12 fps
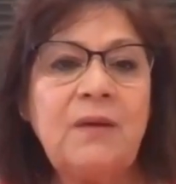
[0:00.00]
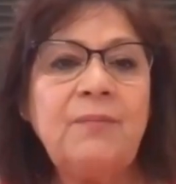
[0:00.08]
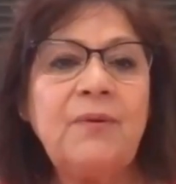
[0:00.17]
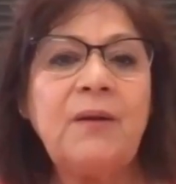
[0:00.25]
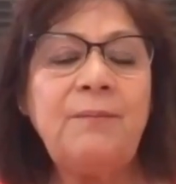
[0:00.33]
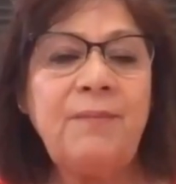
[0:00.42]

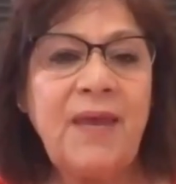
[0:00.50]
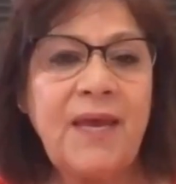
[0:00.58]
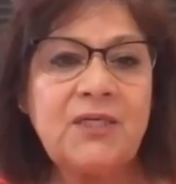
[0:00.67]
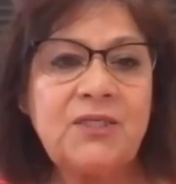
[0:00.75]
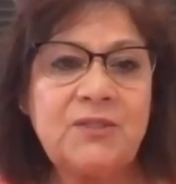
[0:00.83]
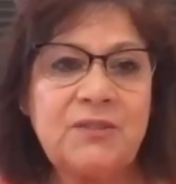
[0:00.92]
but our
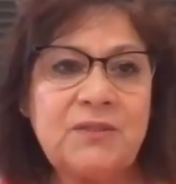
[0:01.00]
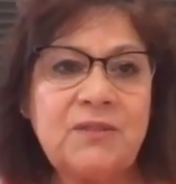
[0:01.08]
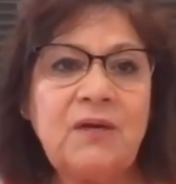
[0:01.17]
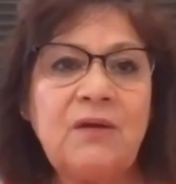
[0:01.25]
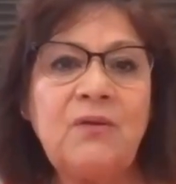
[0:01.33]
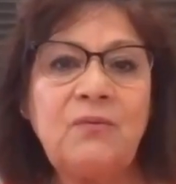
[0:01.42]
managers
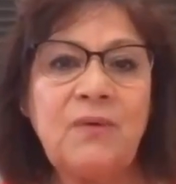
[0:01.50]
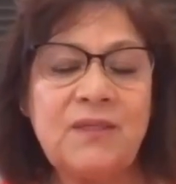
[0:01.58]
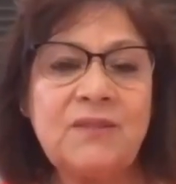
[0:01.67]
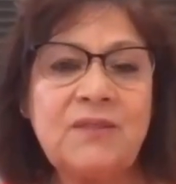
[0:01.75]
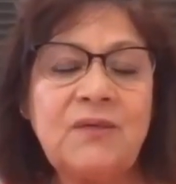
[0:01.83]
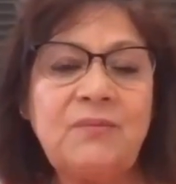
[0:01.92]
are the
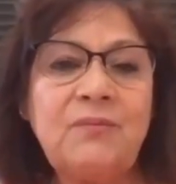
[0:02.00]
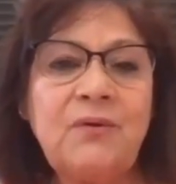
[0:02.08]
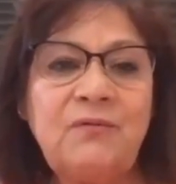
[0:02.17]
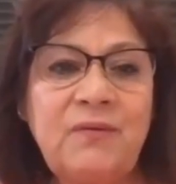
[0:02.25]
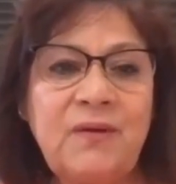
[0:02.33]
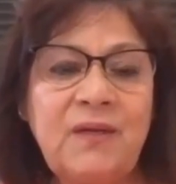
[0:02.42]
ones that are
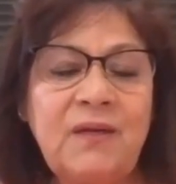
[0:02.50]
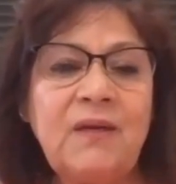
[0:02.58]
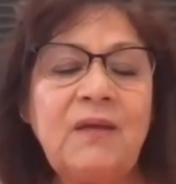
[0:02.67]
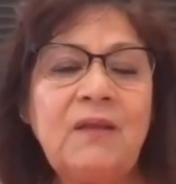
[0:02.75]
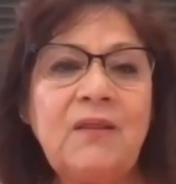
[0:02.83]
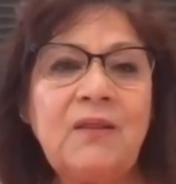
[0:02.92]
moving
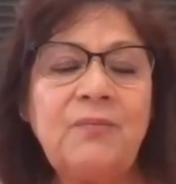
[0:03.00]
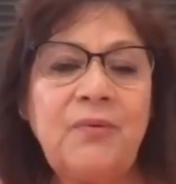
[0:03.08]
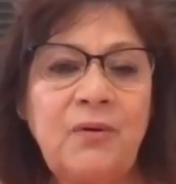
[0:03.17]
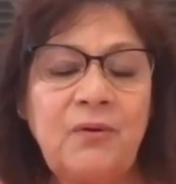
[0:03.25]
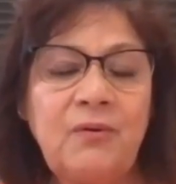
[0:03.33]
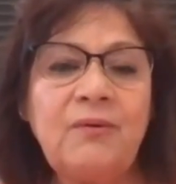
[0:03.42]
the
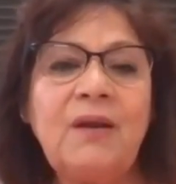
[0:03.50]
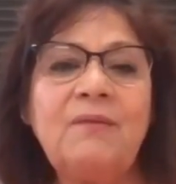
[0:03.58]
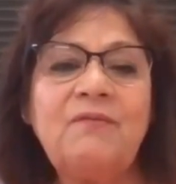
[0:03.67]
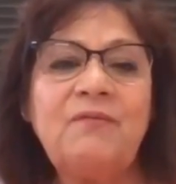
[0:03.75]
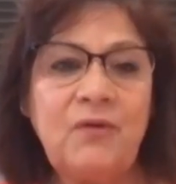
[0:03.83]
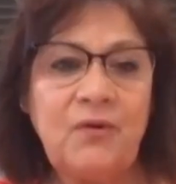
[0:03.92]
program
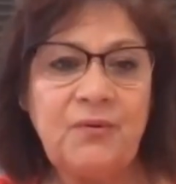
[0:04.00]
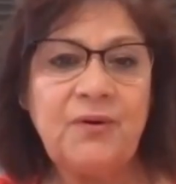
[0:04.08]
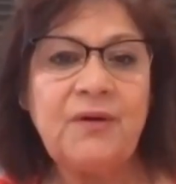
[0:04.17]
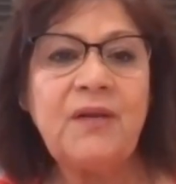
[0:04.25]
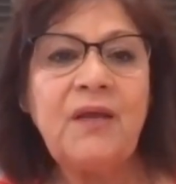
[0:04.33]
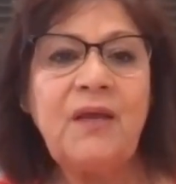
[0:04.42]

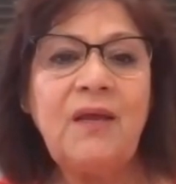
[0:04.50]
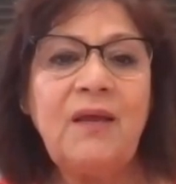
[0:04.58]
forward.